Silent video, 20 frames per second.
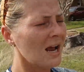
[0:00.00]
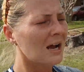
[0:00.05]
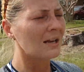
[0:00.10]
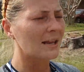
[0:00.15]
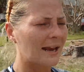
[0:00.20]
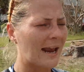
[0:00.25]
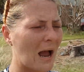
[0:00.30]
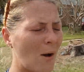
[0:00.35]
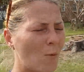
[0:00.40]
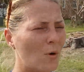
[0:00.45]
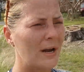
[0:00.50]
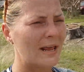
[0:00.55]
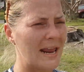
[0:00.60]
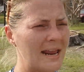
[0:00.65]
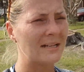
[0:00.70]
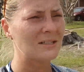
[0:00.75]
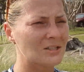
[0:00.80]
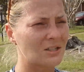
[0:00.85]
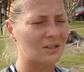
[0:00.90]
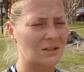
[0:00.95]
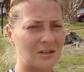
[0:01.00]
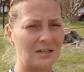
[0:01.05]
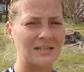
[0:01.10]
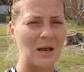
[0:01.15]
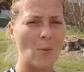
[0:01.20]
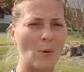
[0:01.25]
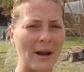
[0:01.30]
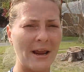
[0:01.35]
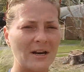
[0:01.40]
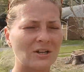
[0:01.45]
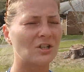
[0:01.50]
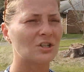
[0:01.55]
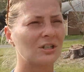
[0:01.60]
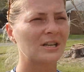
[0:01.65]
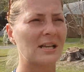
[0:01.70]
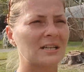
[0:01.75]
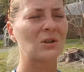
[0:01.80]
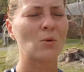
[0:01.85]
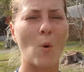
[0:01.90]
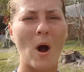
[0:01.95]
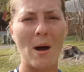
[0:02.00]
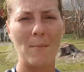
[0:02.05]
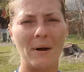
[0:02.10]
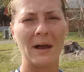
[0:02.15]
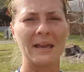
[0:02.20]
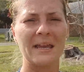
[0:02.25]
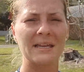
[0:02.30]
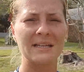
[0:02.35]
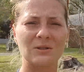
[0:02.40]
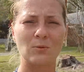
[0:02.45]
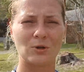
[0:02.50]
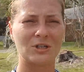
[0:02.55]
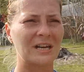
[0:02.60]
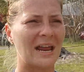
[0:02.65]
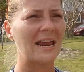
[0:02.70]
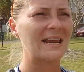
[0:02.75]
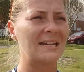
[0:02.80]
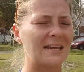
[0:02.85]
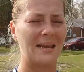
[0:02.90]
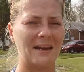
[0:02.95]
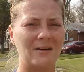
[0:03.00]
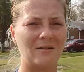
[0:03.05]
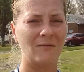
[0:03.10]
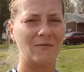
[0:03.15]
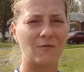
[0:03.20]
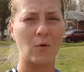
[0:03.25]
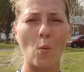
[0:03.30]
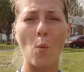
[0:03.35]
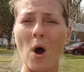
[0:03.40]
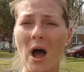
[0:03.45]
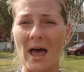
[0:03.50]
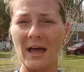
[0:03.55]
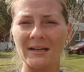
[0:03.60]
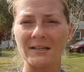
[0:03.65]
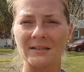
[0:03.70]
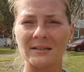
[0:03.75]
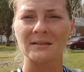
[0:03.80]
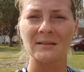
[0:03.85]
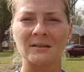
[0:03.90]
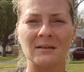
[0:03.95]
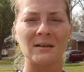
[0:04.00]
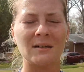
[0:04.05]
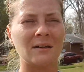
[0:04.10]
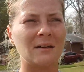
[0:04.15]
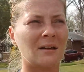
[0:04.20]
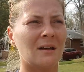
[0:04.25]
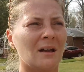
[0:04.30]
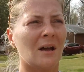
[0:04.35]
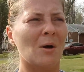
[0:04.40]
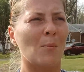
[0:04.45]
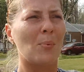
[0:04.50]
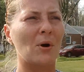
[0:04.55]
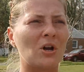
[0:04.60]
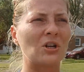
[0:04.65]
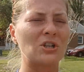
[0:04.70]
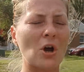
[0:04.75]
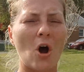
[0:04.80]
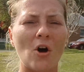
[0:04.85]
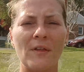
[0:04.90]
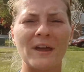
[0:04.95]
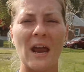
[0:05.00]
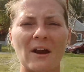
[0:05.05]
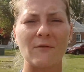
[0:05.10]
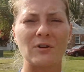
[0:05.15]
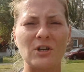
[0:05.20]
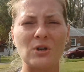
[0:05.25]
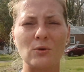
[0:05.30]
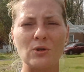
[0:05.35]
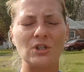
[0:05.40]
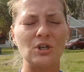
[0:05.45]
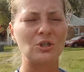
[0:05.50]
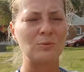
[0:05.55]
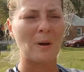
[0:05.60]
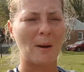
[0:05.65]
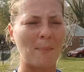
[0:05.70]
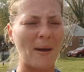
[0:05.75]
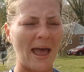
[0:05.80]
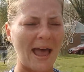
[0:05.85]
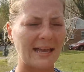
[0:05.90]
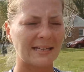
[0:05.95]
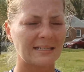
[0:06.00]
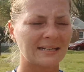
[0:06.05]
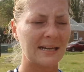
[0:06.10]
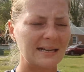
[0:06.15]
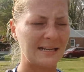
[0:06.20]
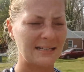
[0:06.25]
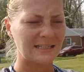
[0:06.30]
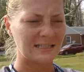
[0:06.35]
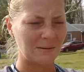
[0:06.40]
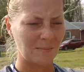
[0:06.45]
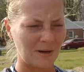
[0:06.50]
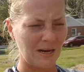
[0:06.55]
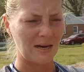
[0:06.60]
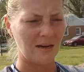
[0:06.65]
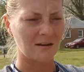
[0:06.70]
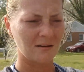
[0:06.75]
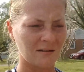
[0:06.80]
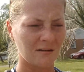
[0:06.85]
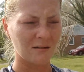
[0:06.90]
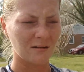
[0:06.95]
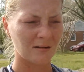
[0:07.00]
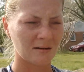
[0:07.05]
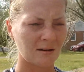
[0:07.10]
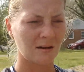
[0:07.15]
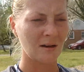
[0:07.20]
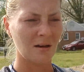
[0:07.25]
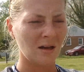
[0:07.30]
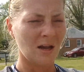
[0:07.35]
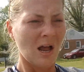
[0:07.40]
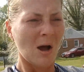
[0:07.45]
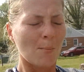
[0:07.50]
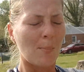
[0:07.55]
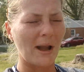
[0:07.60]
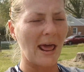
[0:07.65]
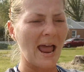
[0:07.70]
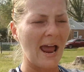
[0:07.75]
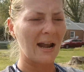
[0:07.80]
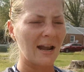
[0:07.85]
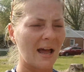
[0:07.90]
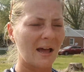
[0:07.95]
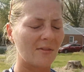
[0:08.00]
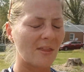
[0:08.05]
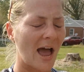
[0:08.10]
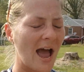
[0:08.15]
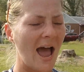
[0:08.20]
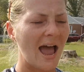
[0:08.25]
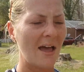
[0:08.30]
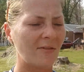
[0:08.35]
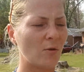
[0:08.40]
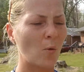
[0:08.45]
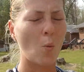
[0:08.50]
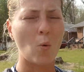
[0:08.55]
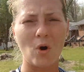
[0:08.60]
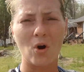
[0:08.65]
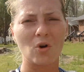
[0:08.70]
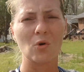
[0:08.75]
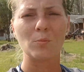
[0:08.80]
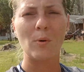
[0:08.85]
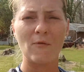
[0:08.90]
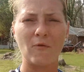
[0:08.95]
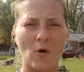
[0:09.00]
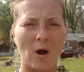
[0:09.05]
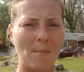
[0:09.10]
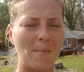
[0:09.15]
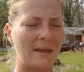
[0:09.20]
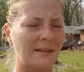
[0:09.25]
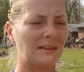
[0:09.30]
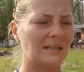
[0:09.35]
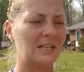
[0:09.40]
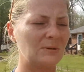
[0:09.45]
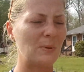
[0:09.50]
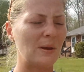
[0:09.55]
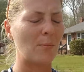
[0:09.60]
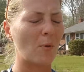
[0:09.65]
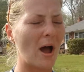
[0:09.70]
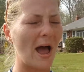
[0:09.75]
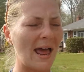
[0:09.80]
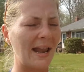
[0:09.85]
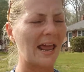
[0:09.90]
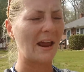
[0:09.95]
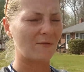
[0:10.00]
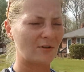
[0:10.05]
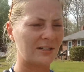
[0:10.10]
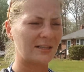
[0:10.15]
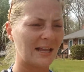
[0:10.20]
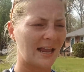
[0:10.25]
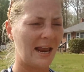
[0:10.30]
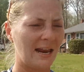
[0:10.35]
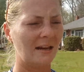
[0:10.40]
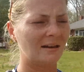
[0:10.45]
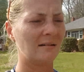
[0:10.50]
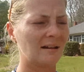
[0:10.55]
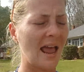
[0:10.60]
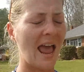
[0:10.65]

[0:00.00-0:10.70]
Like, I want answers. I want answers as to why my kids were taken. For what? Because all they ever do is use my past against me. But I had the world before I met these people. I had everything.